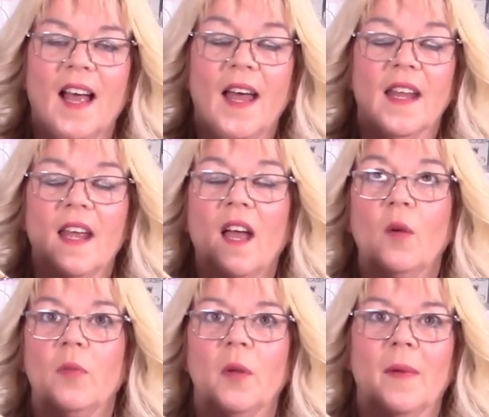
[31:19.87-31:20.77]
and I
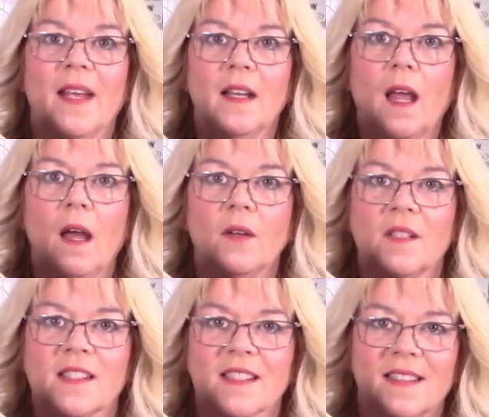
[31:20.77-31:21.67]
hope you make loads.